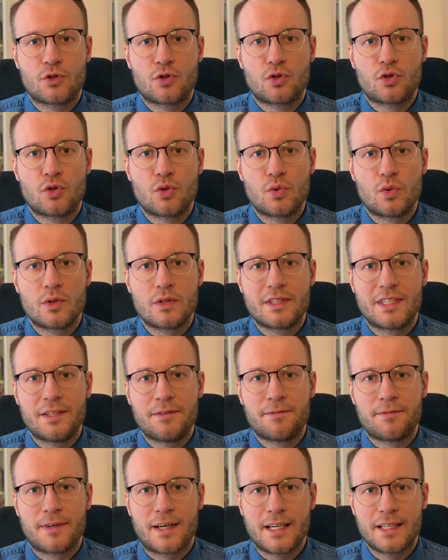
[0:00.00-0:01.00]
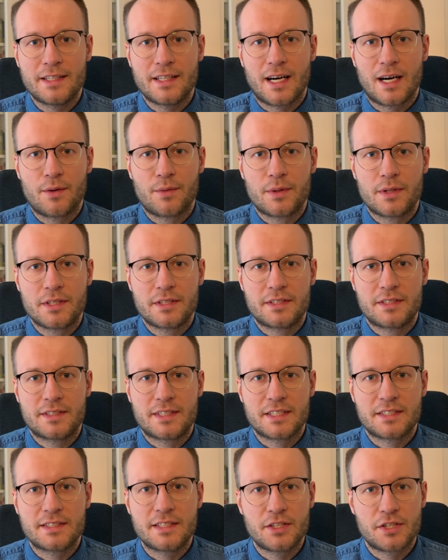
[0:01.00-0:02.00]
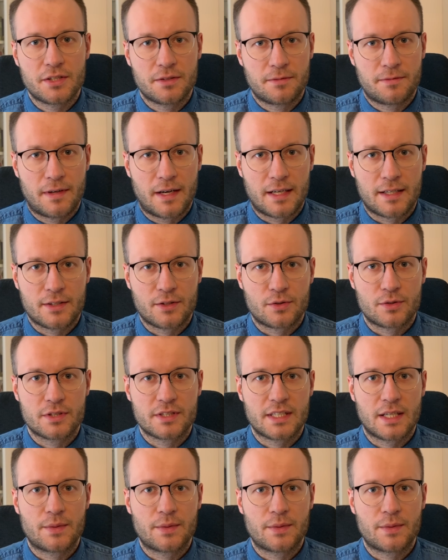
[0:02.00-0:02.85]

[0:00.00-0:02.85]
to define our decision factors,